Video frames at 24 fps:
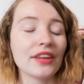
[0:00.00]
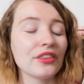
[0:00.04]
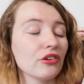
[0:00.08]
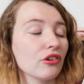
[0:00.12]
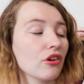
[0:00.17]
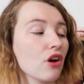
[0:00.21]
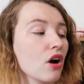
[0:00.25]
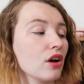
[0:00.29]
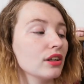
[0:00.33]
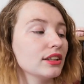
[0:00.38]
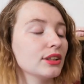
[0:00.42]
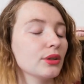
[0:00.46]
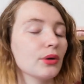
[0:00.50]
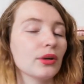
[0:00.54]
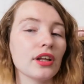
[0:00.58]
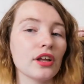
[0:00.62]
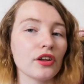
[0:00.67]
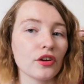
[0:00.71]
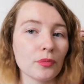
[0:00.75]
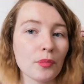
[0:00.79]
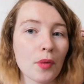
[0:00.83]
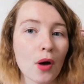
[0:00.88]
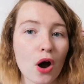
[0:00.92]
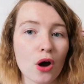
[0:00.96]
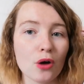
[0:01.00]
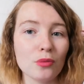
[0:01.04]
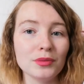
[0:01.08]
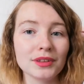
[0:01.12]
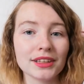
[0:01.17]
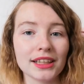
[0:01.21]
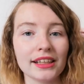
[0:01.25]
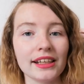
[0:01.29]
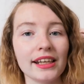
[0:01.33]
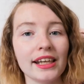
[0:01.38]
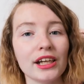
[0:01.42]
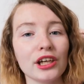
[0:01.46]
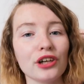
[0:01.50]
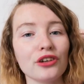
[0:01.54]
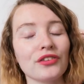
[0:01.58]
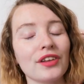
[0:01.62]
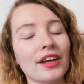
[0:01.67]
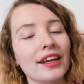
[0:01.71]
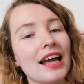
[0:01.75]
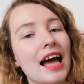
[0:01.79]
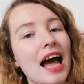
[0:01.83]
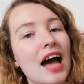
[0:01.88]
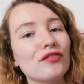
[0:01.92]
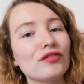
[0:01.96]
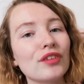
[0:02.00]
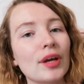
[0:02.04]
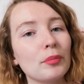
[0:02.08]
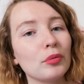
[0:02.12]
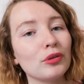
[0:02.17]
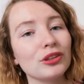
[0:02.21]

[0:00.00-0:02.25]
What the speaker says: And there are also a lot of poems in here that have a